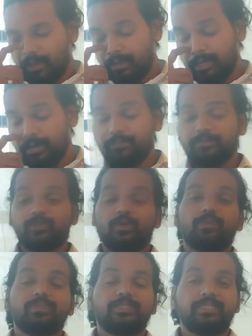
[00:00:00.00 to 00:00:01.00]
Yeah, so
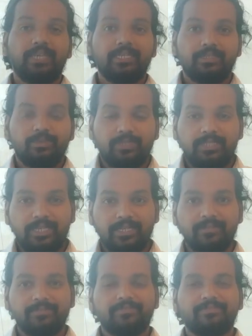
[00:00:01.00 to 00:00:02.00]
as I was
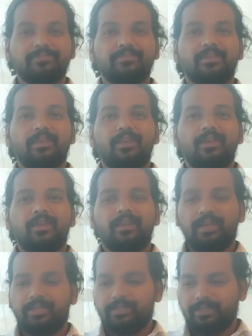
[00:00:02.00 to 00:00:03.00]
saying,
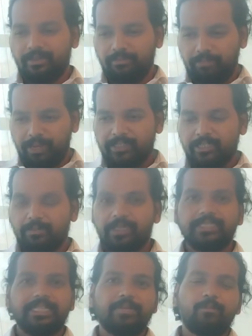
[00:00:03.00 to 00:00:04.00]
it impacted my
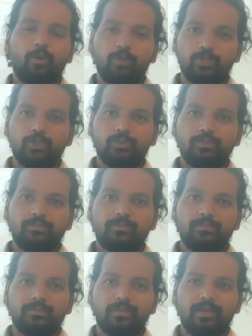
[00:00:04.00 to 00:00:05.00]
sleep also.
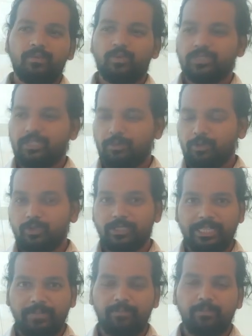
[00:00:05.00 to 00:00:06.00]
I was able to
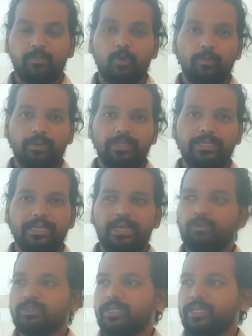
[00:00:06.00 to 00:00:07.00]
sleep properly.
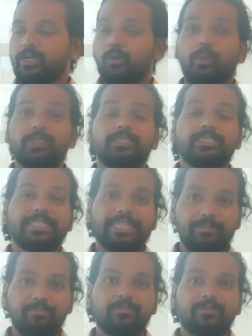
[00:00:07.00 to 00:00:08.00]
I was getting a quality
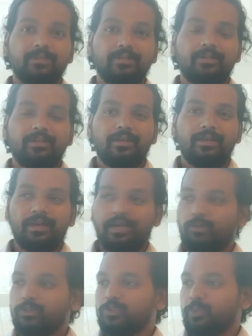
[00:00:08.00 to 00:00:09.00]
sleep.
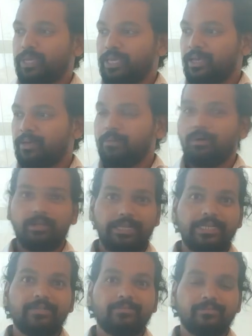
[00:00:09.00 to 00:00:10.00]
I was waking up
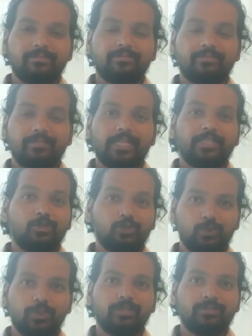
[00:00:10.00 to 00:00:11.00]
early than
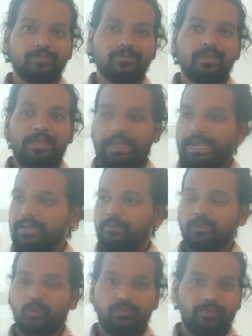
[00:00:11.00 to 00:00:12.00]
usual, and I
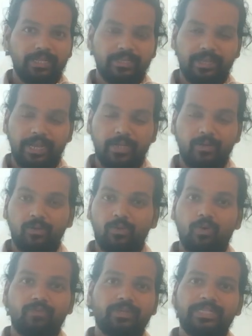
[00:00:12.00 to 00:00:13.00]
was not feeling tired
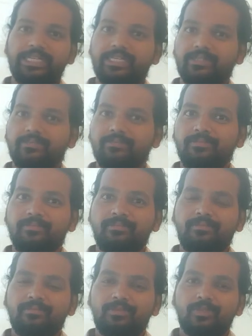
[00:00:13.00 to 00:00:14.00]
nor fatigue.
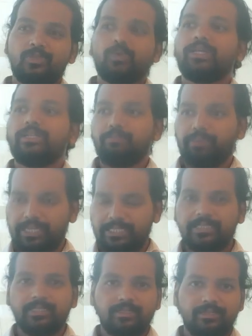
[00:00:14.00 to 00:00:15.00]
So I
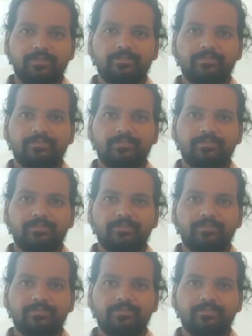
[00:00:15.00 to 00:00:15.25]
replaced it